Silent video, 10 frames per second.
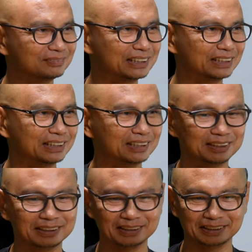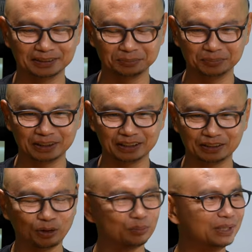uh, um, uh,
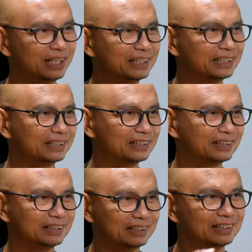call me later,